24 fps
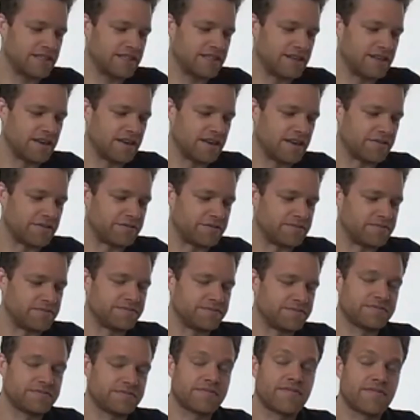uh,
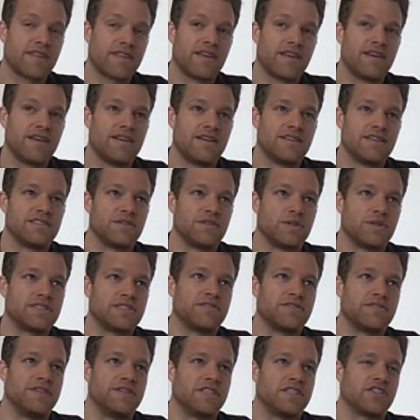so what's
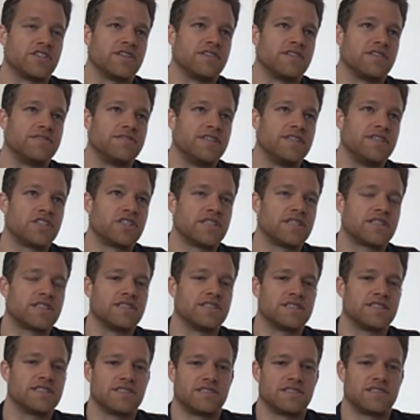a feature? A feature
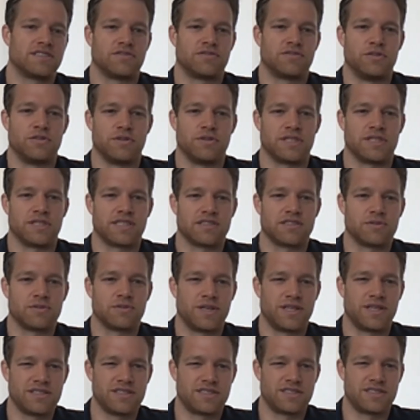consists of two things.
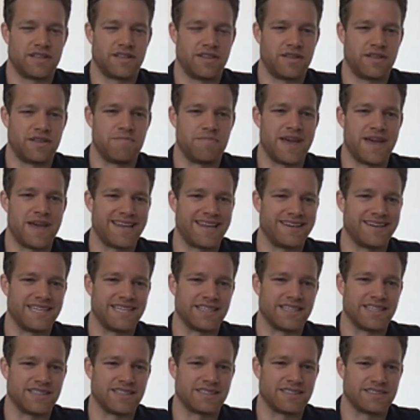One is the
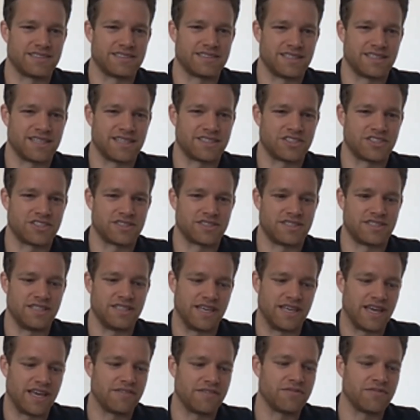metadata. It's like just
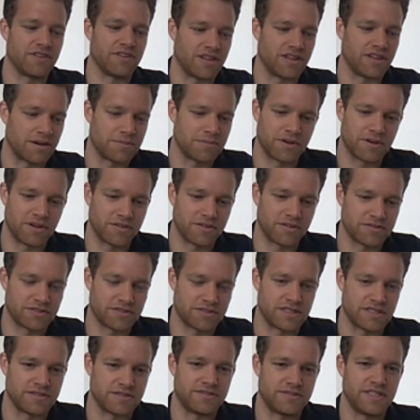the envelope of
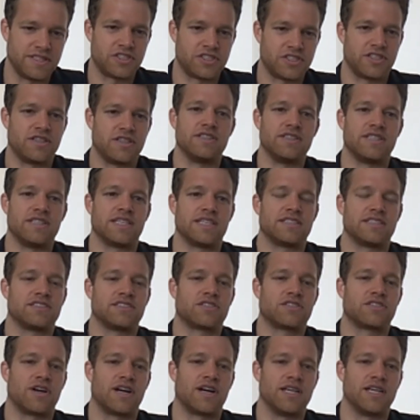the feature that
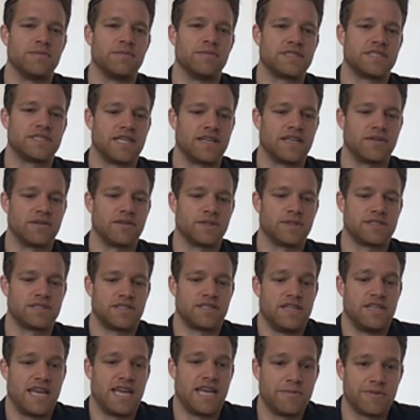describes, hey, what's the
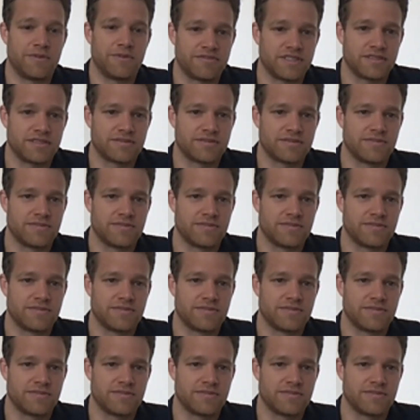name of it?